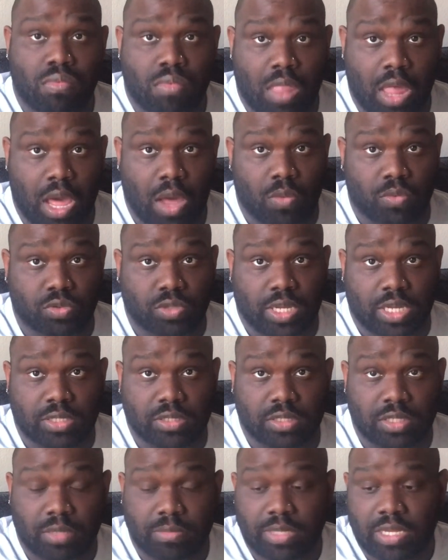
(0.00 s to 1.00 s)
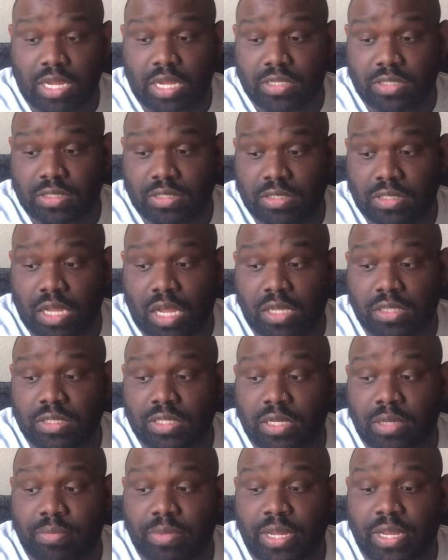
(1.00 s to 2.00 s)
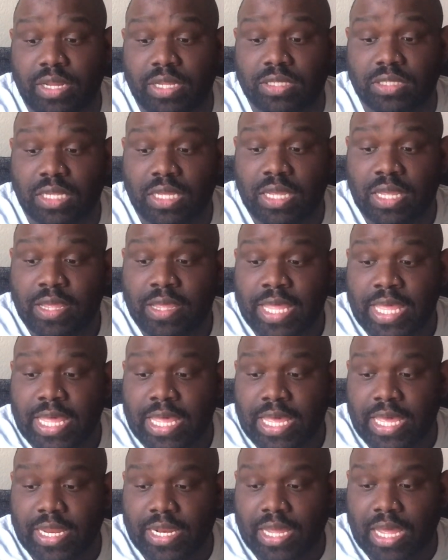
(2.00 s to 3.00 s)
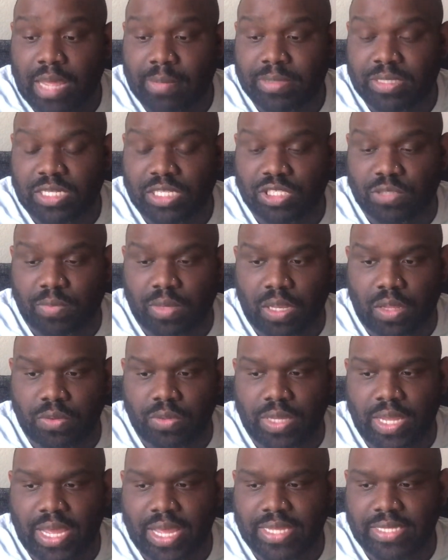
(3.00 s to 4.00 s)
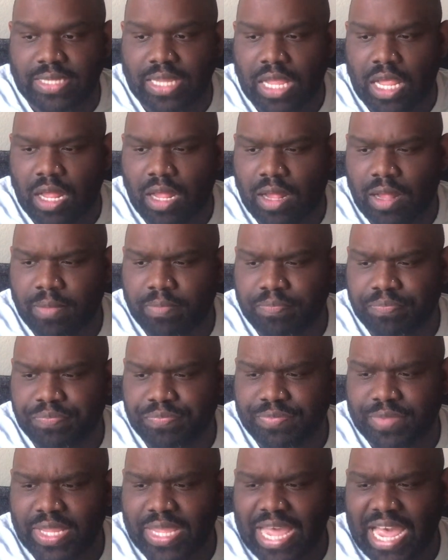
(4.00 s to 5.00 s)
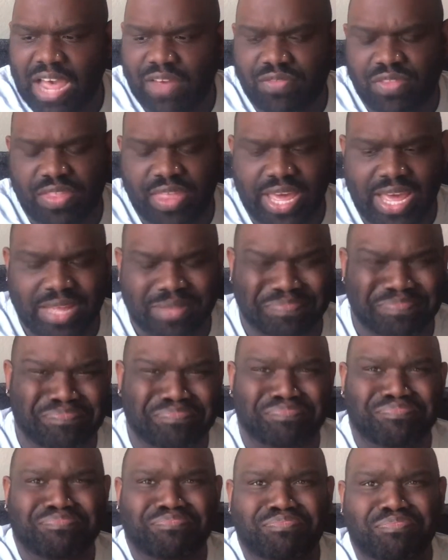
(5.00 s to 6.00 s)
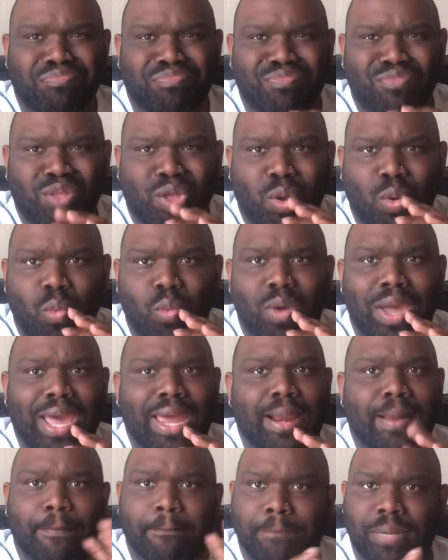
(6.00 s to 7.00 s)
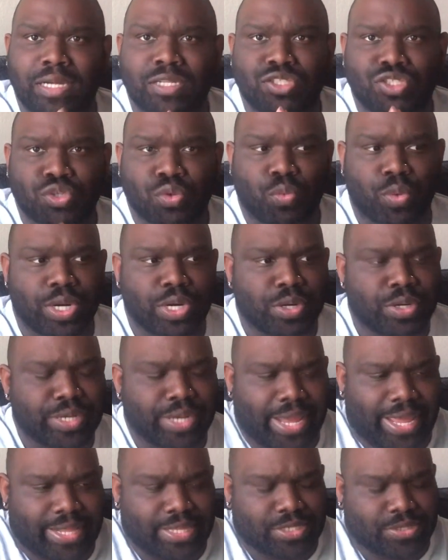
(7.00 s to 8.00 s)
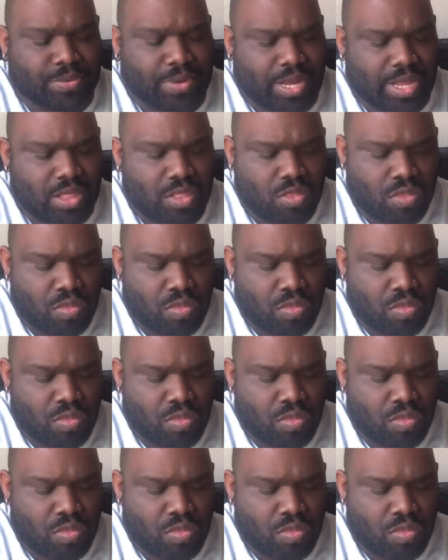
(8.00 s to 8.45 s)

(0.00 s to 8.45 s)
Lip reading: I want you guys to tell me y'all's thoughts and opinions in the comment section below, you guys. After that, we had a bunch of weird dates, right?